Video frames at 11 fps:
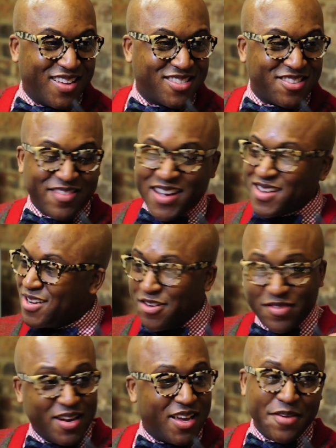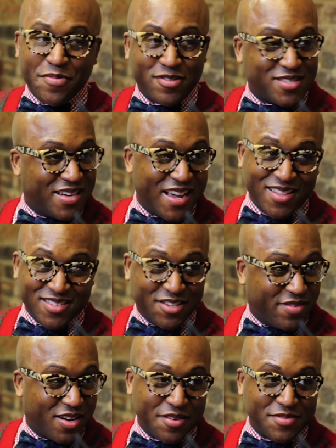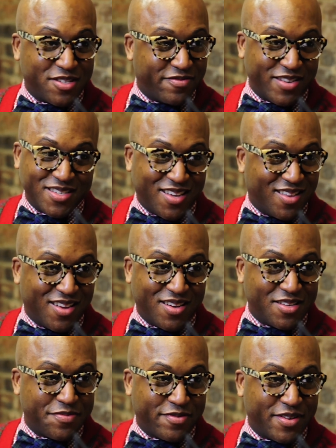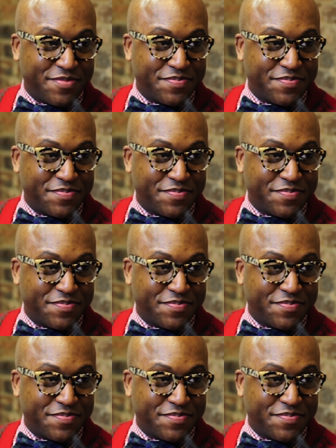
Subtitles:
So I can deal with any personality when it comes to retail at this point.